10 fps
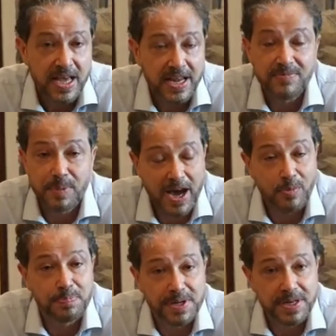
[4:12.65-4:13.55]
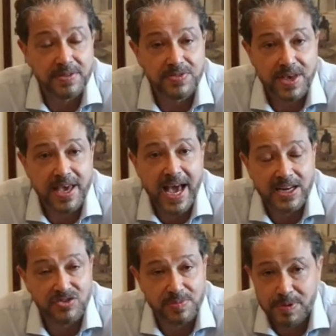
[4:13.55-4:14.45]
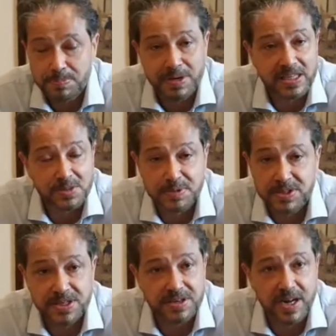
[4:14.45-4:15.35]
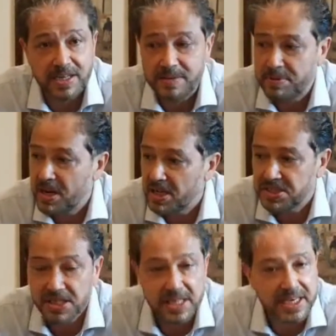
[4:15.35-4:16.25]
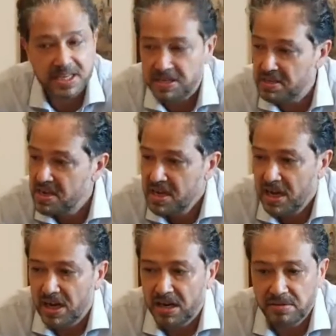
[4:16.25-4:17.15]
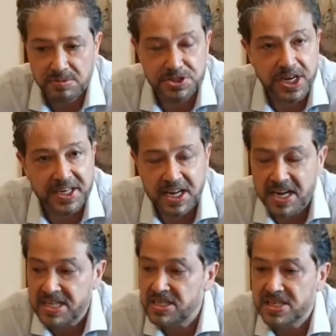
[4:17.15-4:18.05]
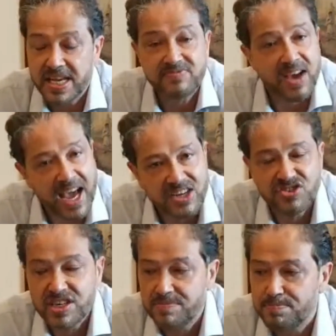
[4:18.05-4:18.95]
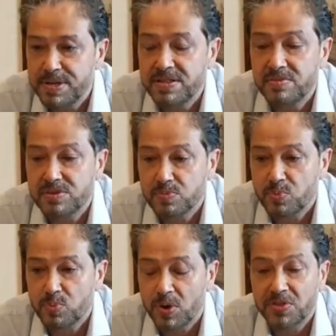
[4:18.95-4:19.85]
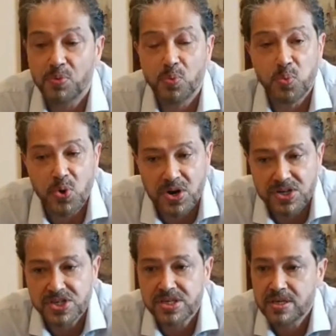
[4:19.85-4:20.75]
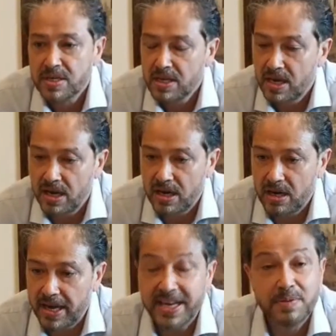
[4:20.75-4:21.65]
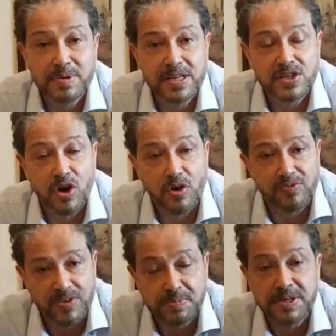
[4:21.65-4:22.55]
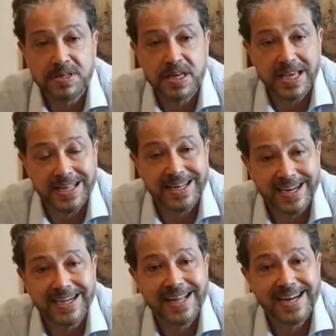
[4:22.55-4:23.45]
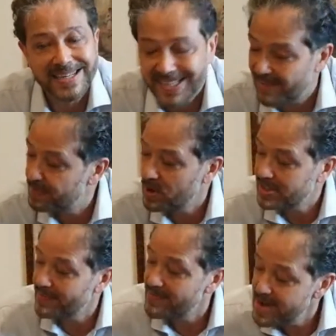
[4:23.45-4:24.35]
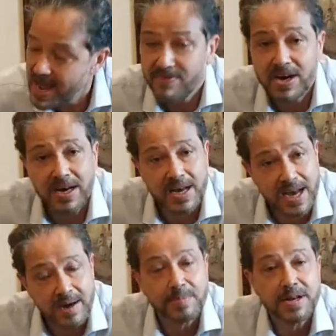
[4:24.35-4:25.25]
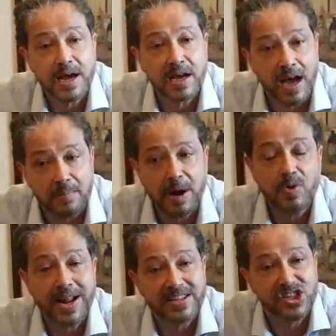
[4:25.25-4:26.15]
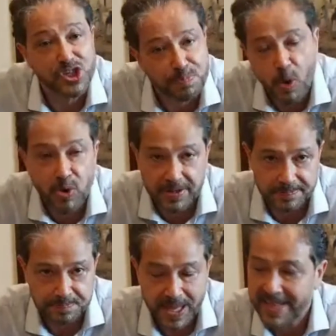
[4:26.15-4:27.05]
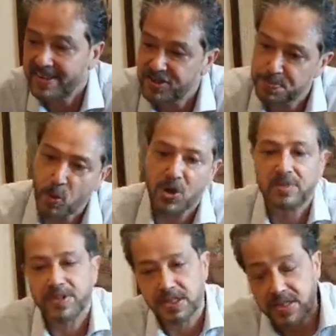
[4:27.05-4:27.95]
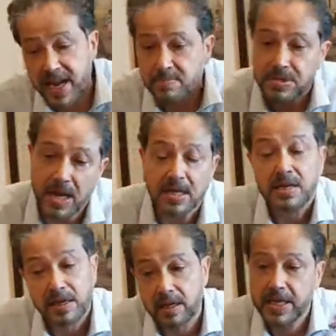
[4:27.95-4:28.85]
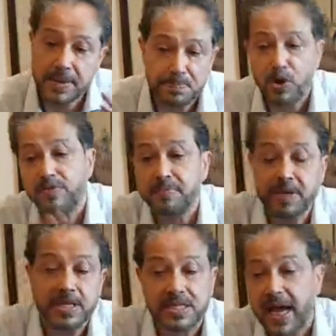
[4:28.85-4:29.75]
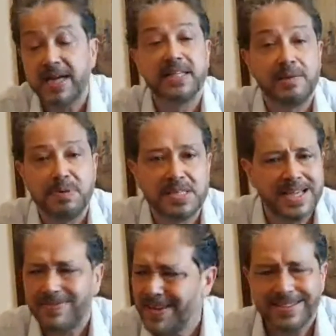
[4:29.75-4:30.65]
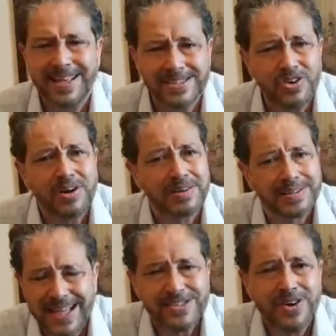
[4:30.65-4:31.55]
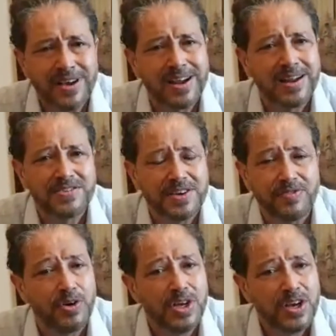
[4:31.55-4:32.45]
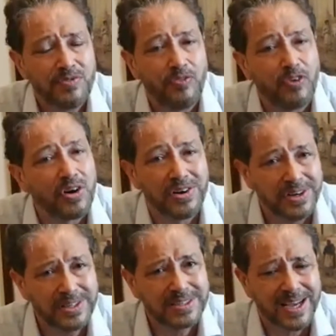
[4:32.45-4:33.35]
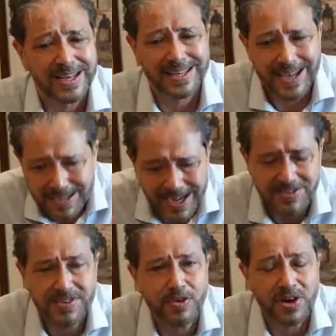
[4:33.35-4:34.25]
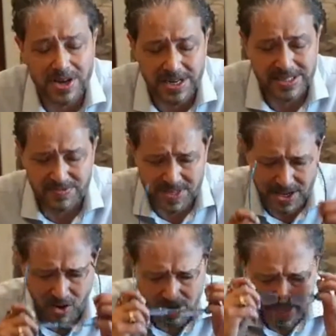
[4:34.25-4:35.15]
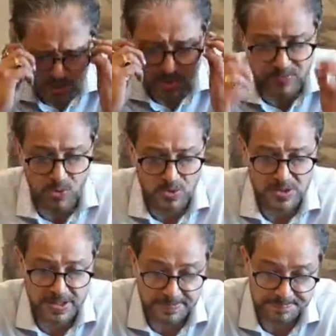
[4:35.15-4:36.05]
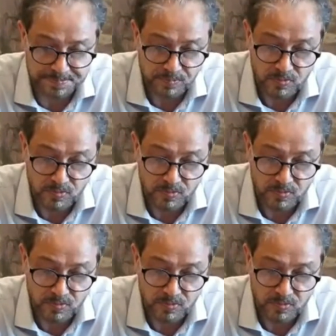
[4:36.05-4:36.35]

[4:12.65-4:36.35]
In my opinion, they actually, people like Smriti Irani, Meenakshi Lekhi, Shaina NC, have actually been one of the worst enemies of women in India itself, because they've never come out and spoken. And they've spoken with the same tongue. Keep your women inside, they'll be safe. Hey, that's not a country for girls. A country for girls is where they're all equal, folks. Yeah.